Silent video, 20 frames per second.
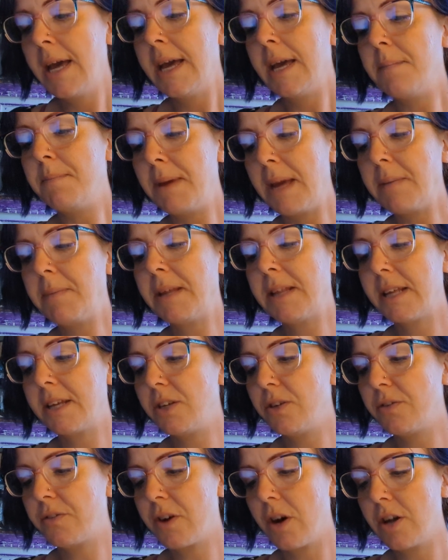It may be
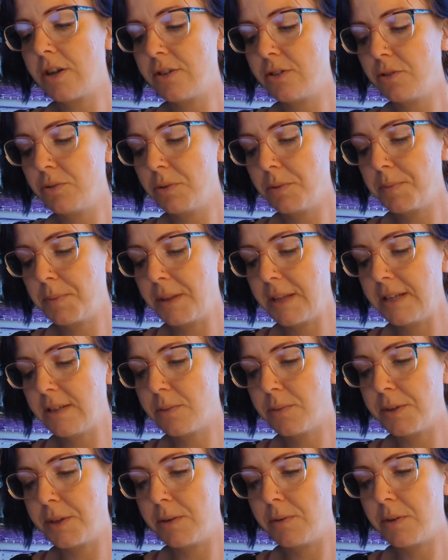that you've gotten to a
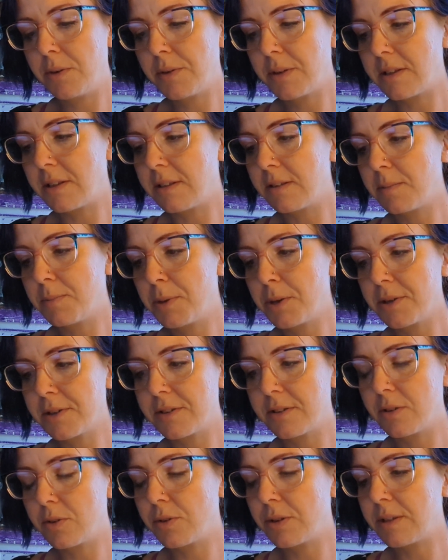place where you know that this
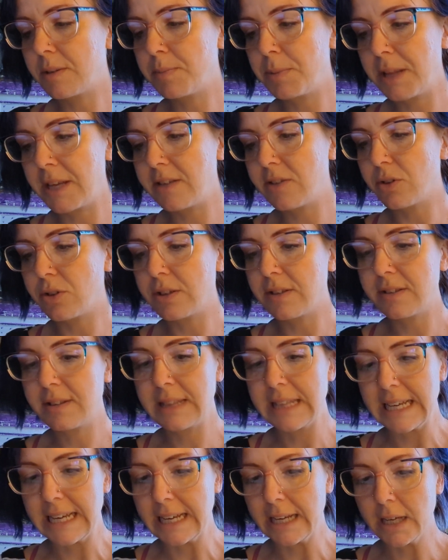person or this place or this
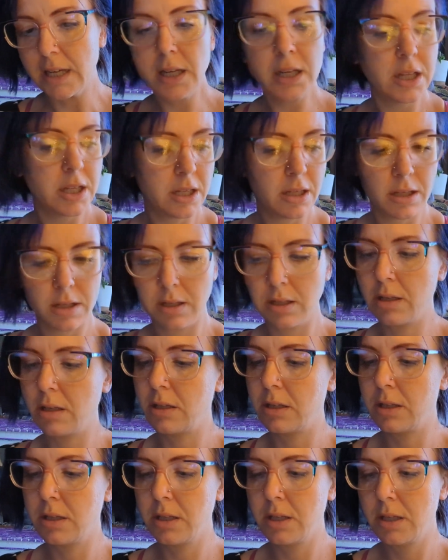thing,
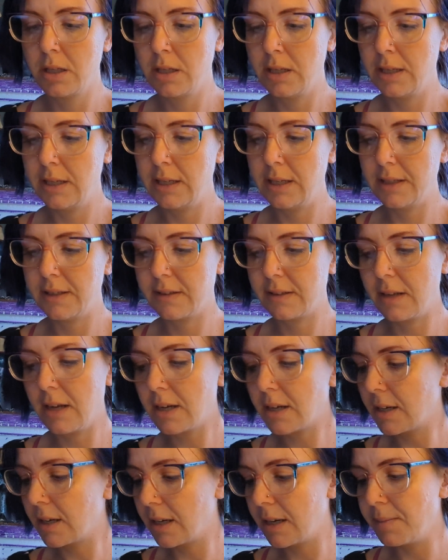it's
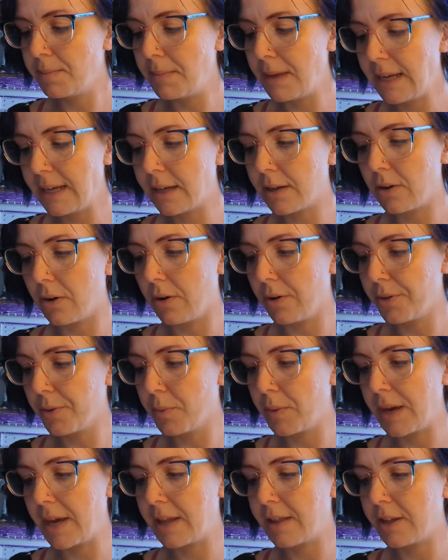not going to make it all the
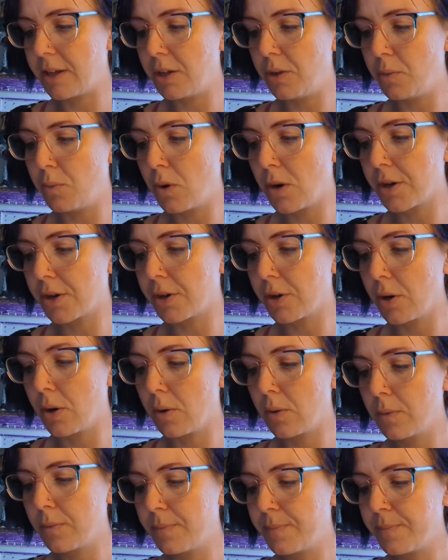way that you want to
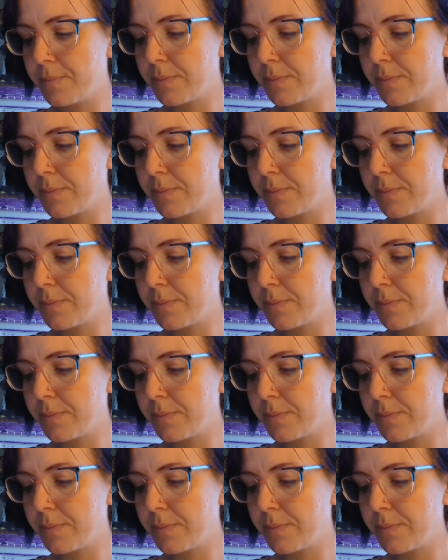go.